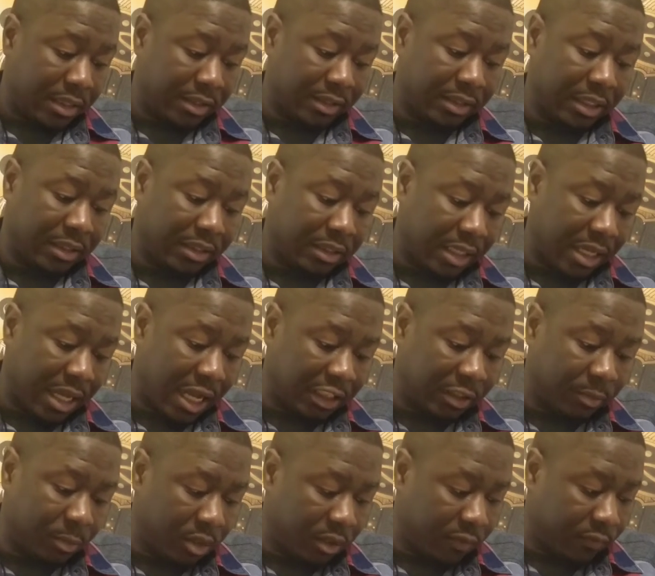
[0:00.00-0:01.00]
It says the
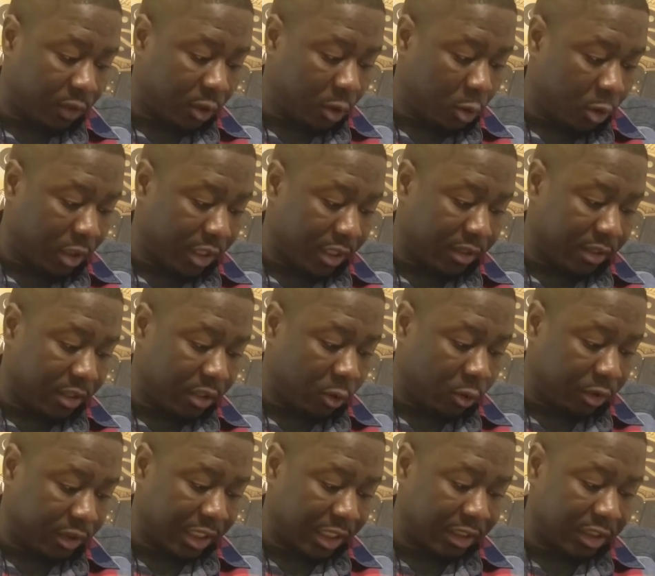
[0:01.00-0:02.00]
Gospel of Luke in the
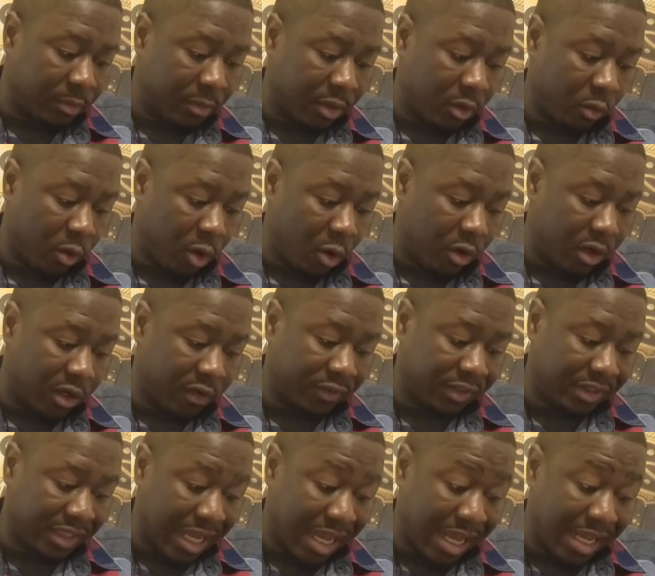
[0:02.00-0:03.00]
New Testament wrote of
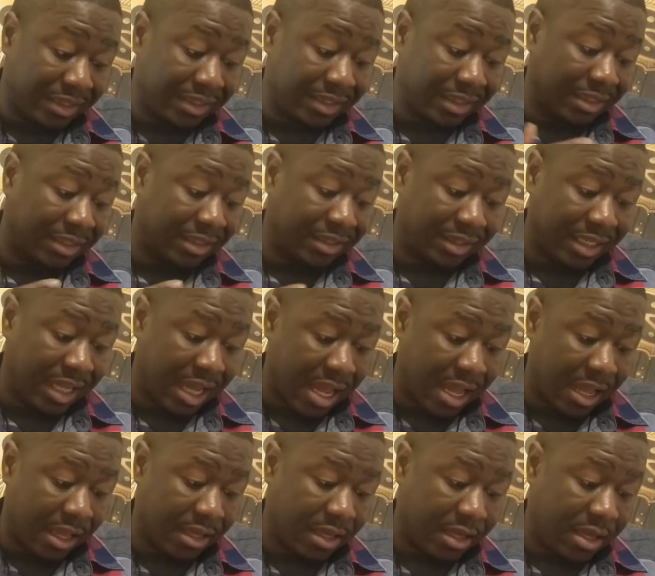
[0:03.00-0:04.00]
signs in the
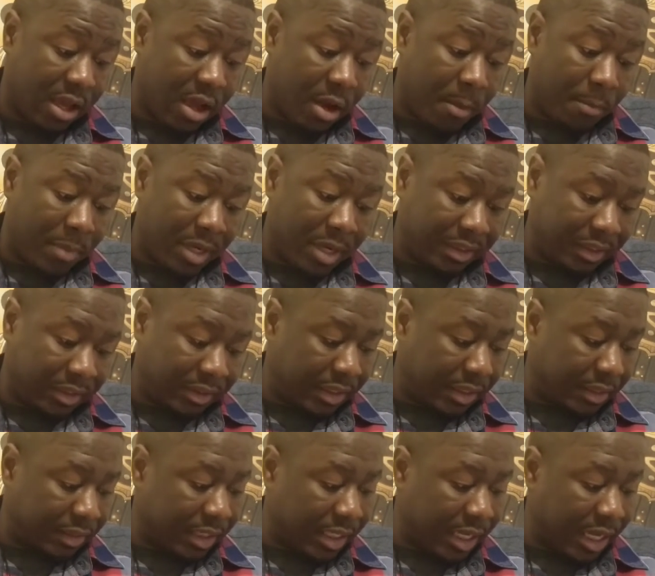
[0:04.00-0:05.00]
sky. Much
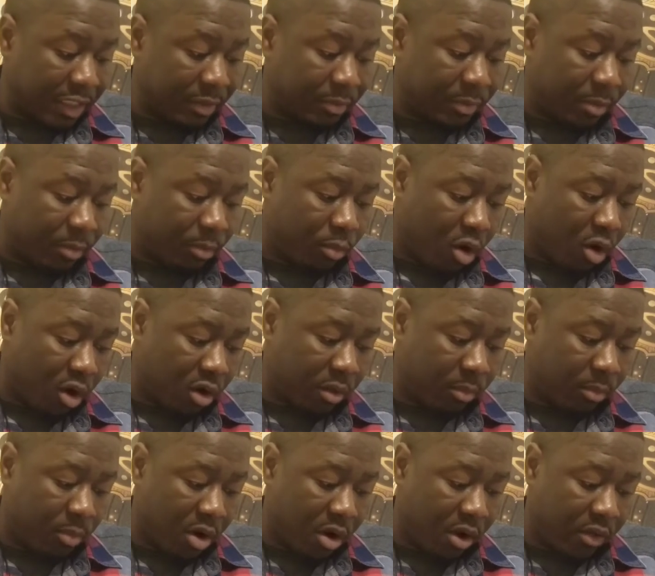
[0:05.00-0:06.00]
attention has been brought
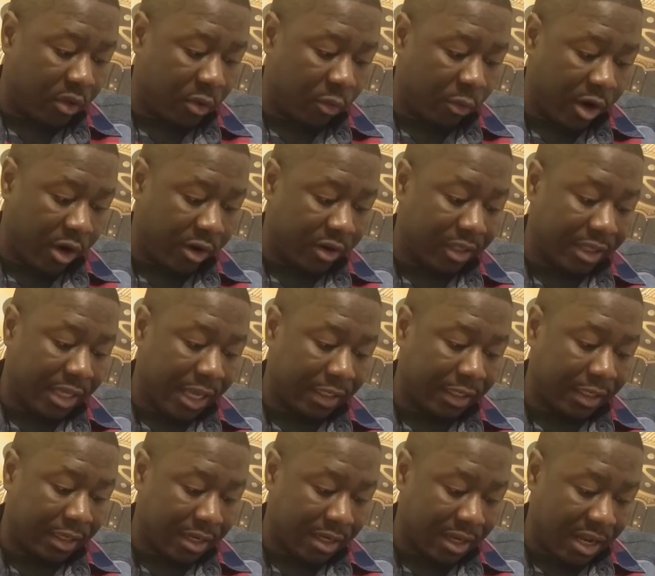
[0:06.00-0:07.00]
upon the rare
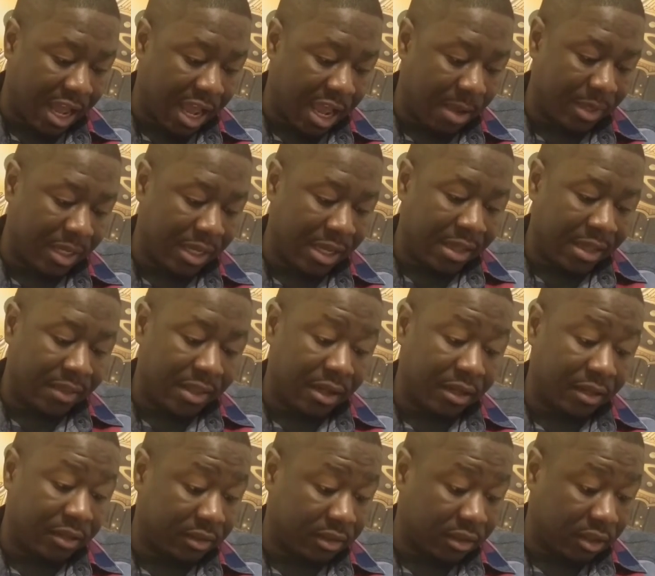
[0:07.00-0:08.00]
galactic alignment
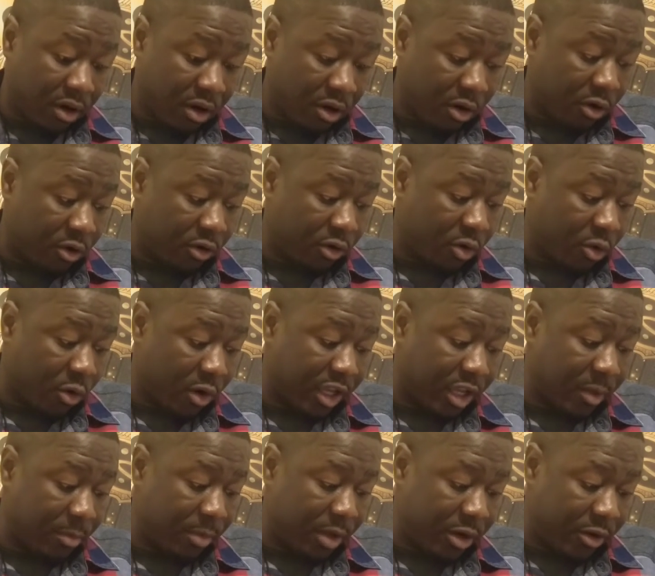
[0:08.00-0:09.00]
that has occurred during
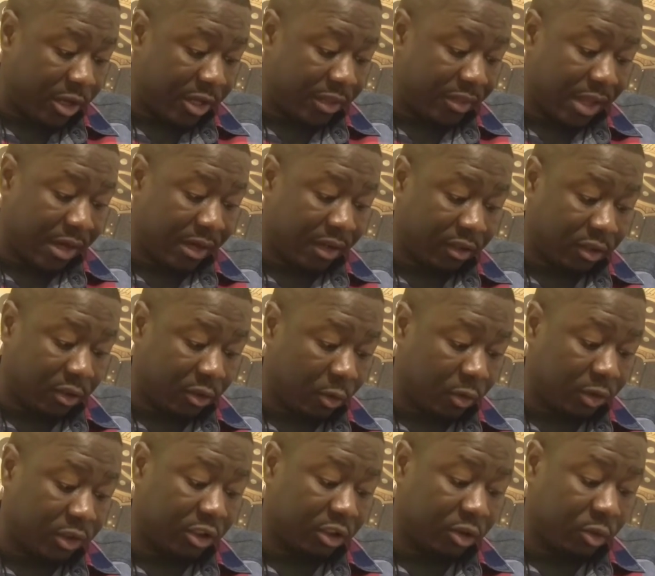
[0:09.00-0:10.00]
a period that
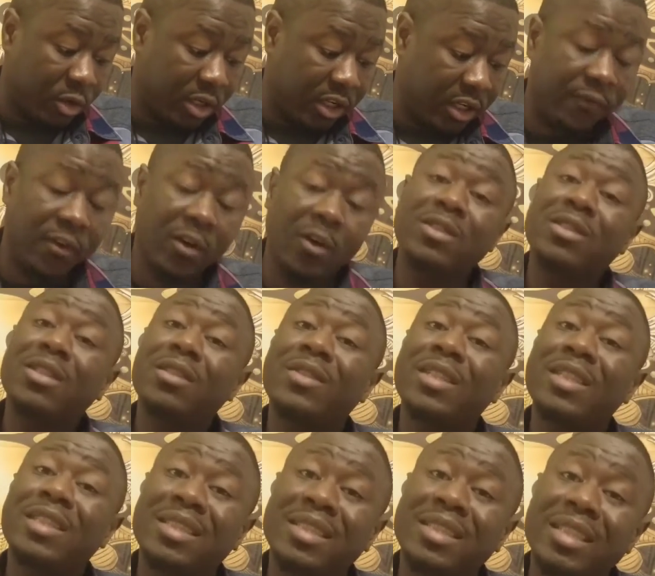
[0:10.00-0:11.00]
includes the 21st of
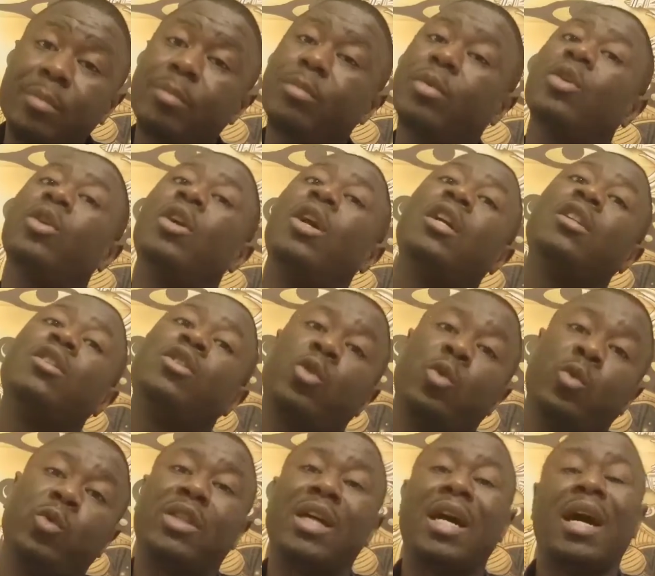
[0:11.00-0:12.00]
December
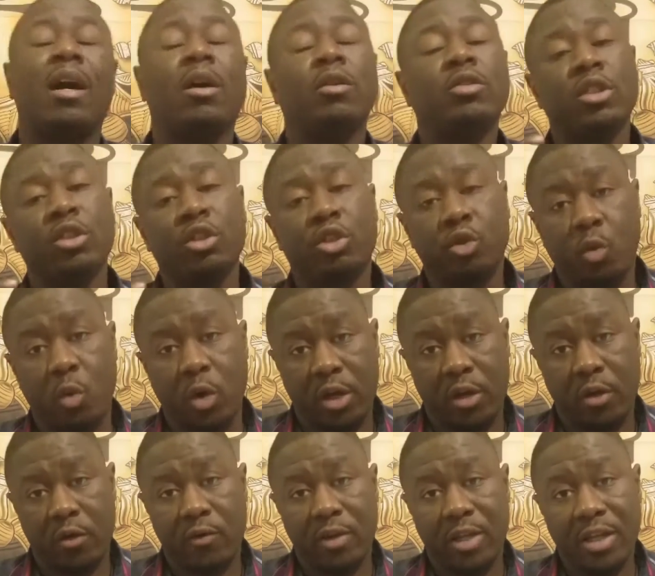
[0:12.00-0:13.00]

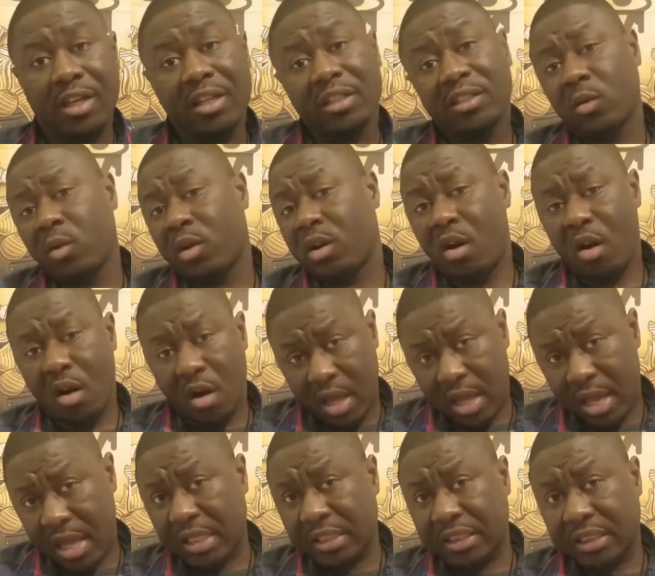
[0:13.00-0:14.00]
2012. So it all
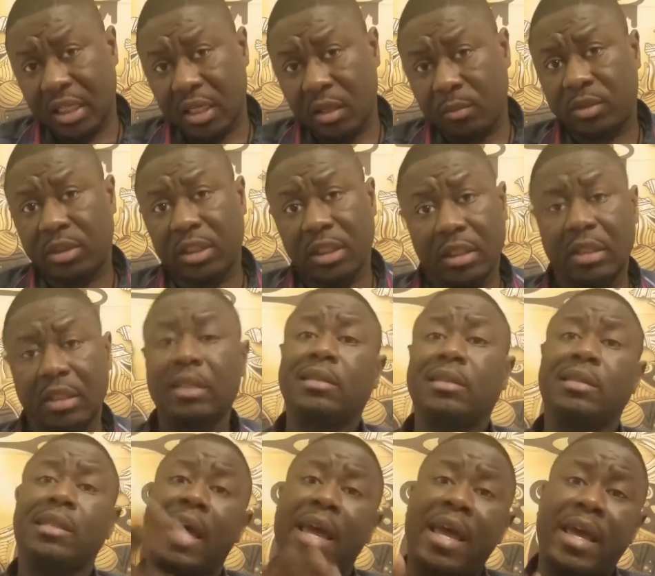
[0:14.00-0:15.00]
adds up
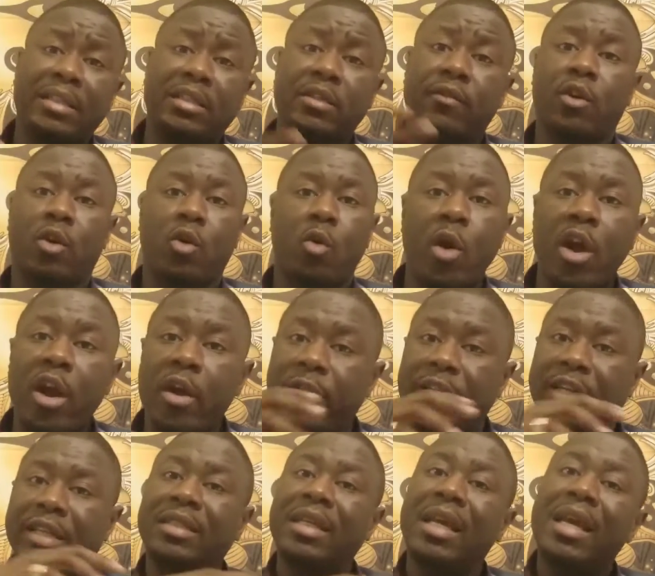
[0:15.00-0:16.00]
to the age of
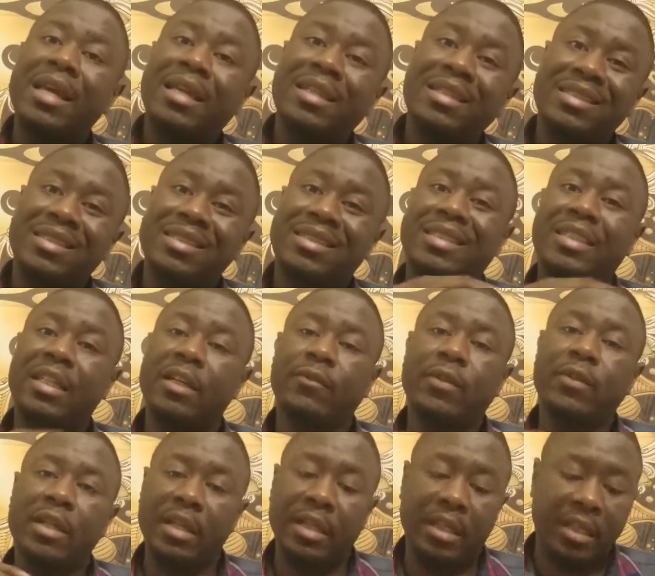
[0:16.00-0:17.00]
Aquarius
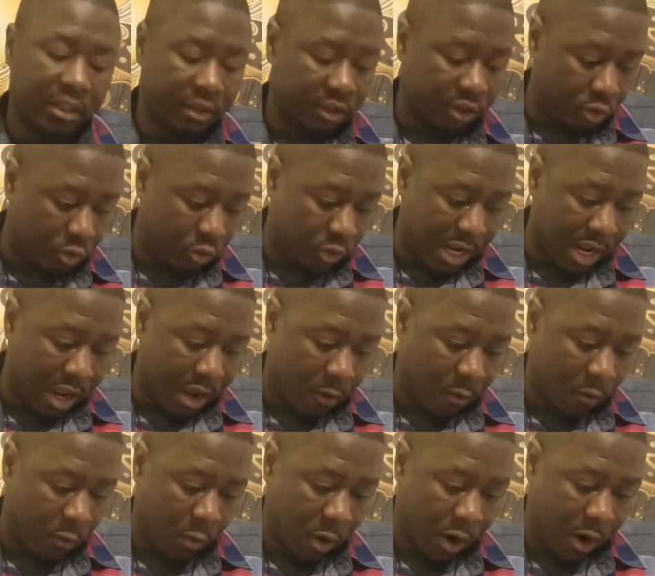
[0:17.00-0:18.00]
shifted into
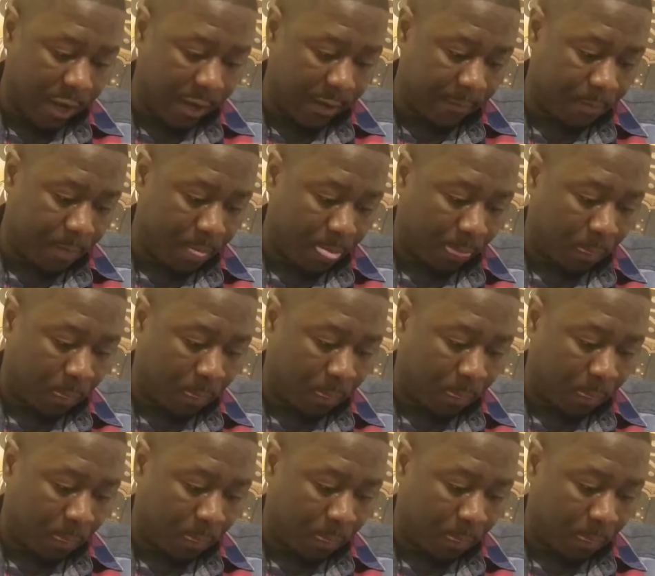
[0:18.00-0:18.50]
now, right?